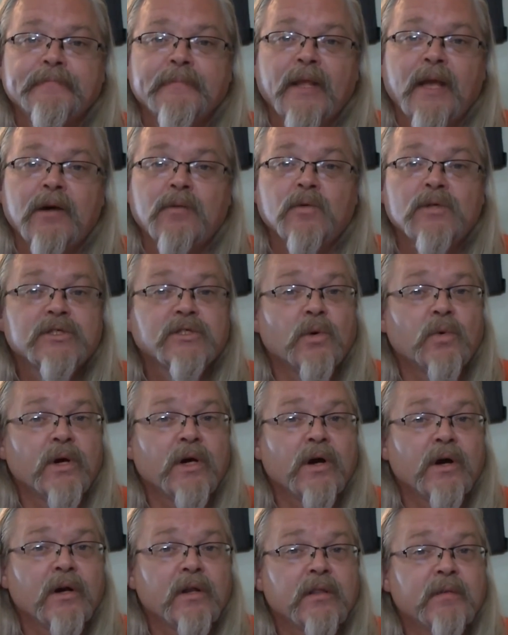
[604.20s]
and what's going
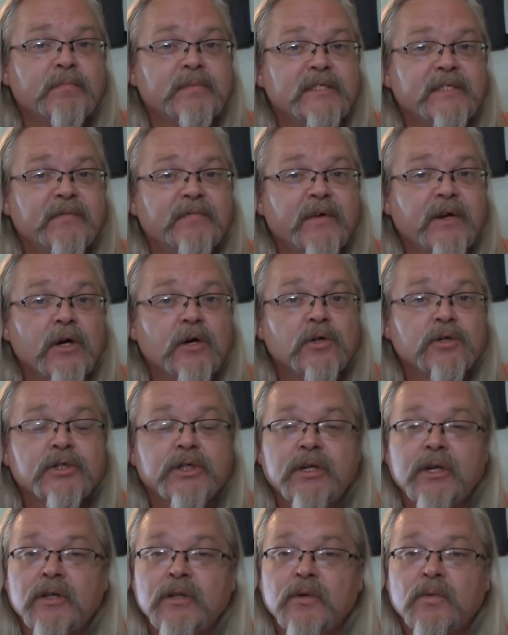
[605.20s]
on in the Pacific
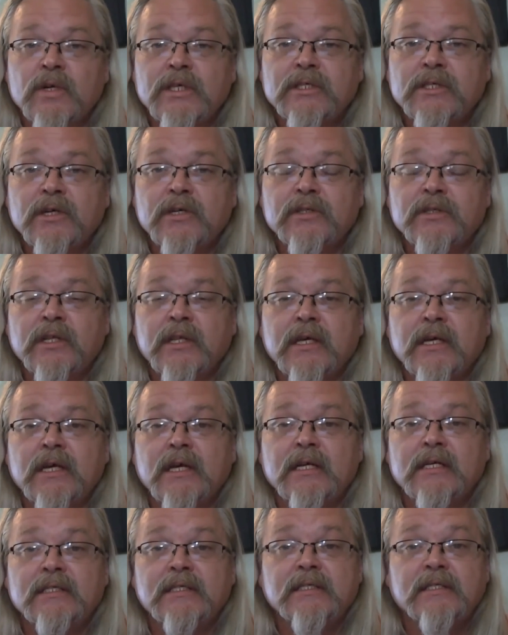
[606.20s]
Ocean, on the west coast of the
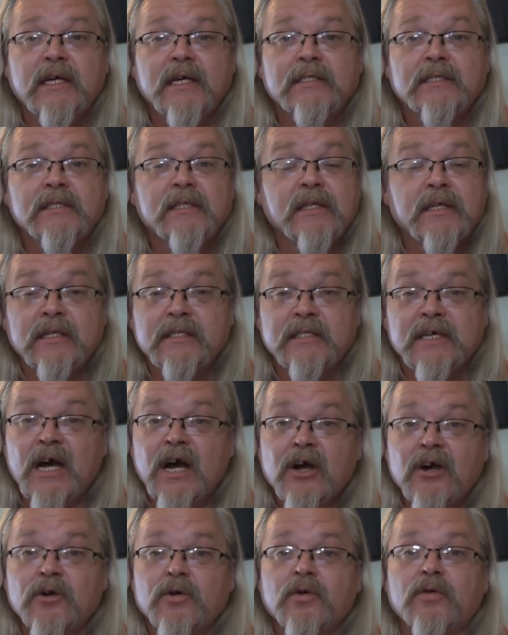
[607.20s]
United States, and the
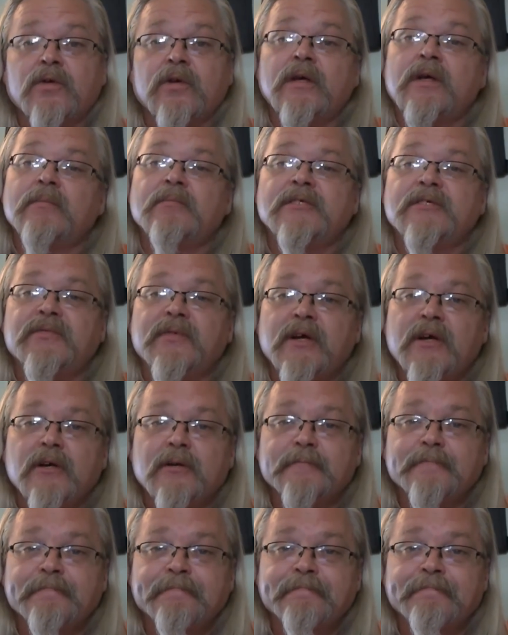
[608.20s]
entire Northern Hemisphere.
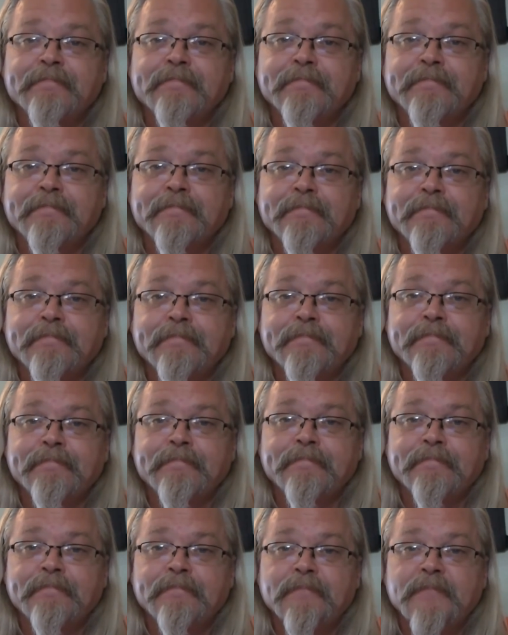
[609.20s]

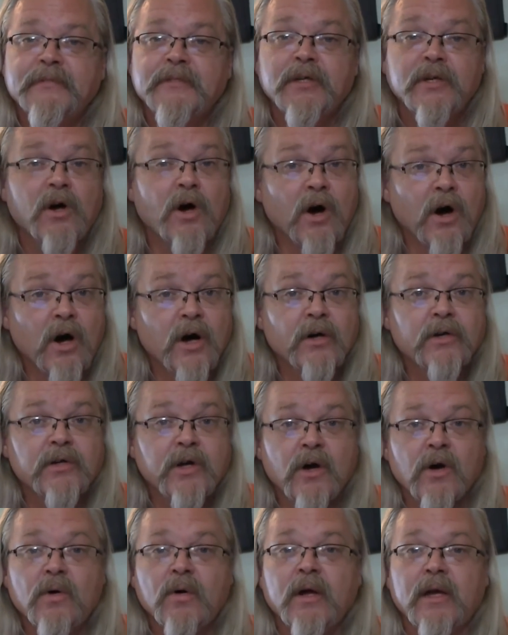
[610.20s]
It's an
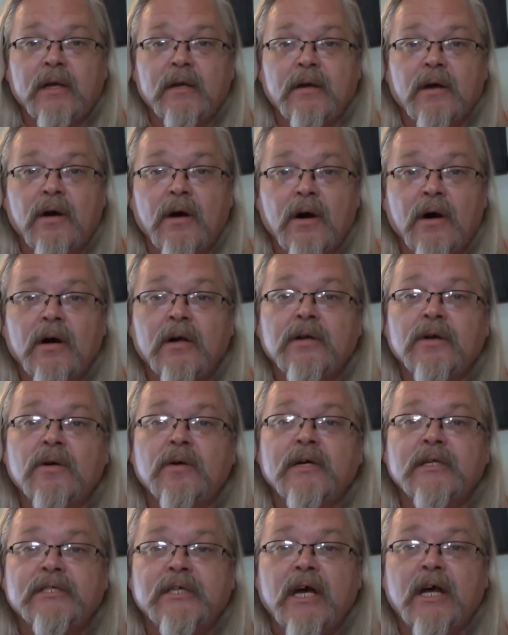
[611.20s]
ongoing
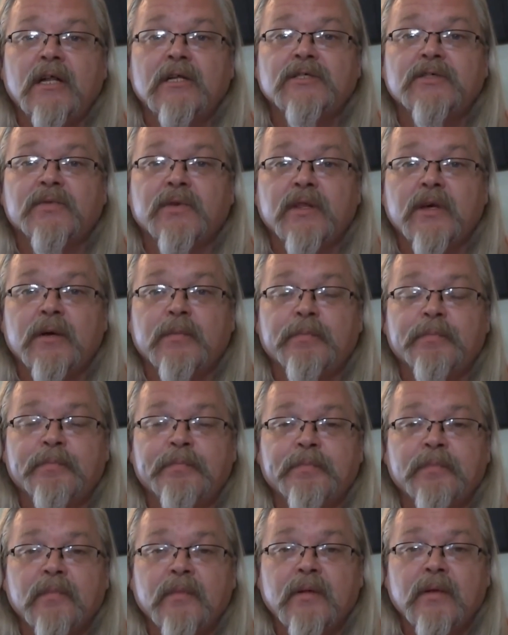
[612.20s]
challenge for them.
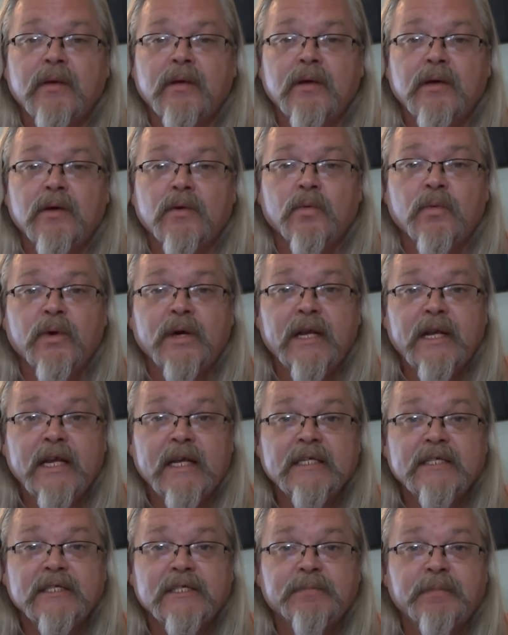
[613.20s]
We
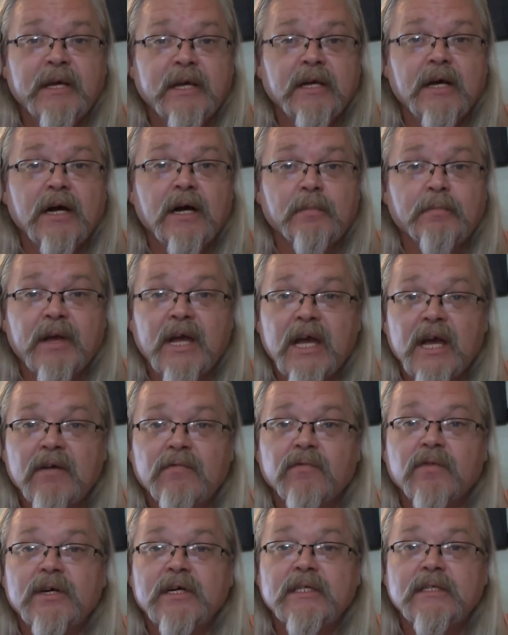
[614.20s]
need to speak up,
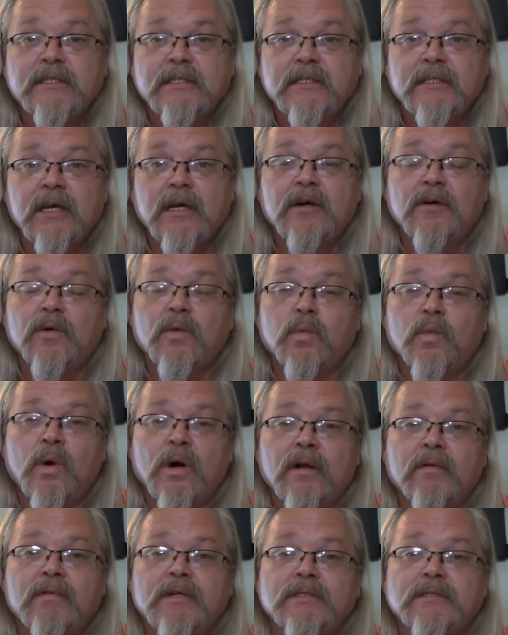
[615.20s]
every single
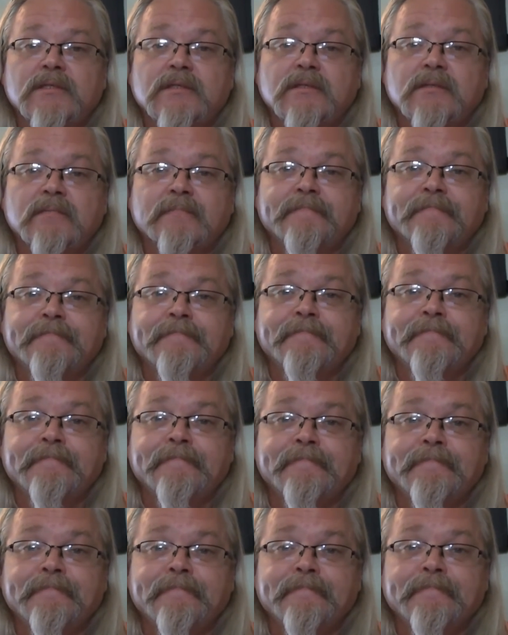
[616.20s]
one of us.
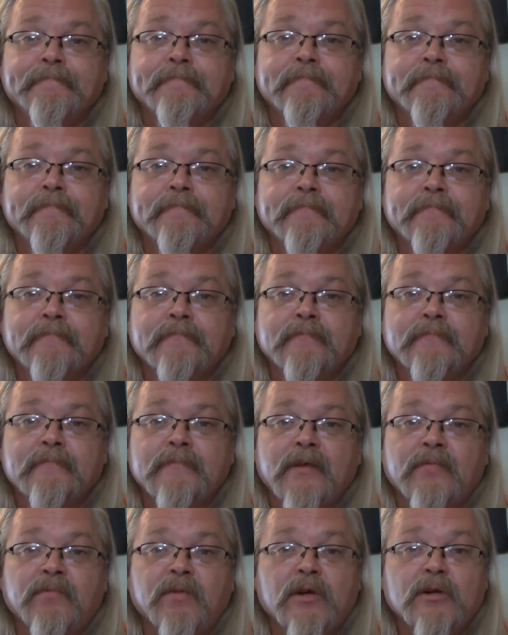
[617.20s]

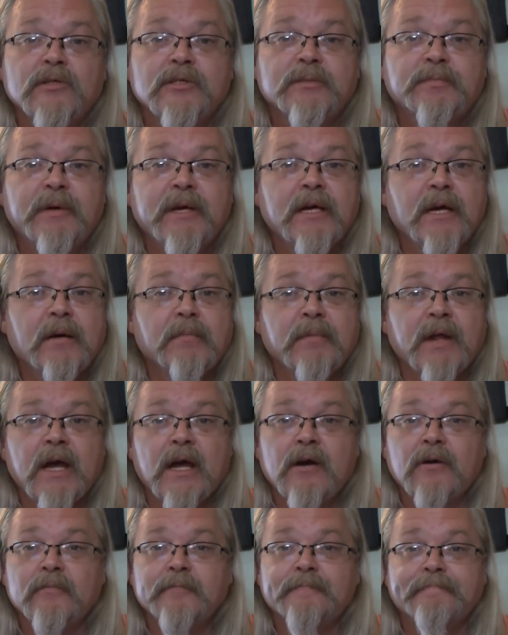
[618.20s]
If we don't speak up
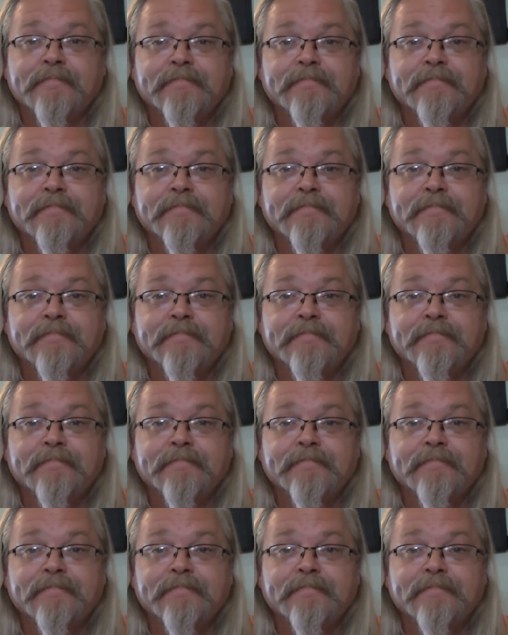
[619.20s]
now,